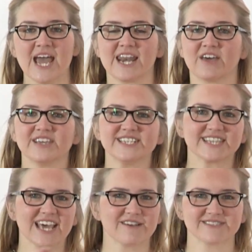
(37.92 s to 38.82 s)
Now these
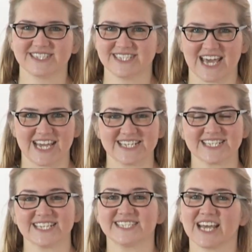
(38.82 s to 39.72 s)
1,000 days
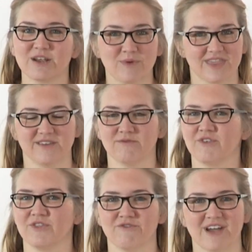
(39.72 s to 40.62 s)
stay with them
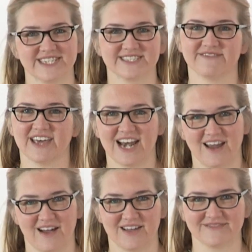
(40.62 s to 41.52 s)
for the rest of their
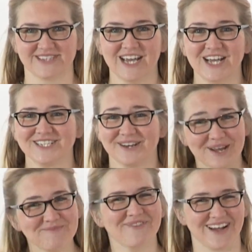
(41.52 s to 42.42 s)
lives, so
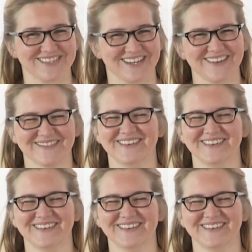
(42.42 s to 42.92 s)
no pressure,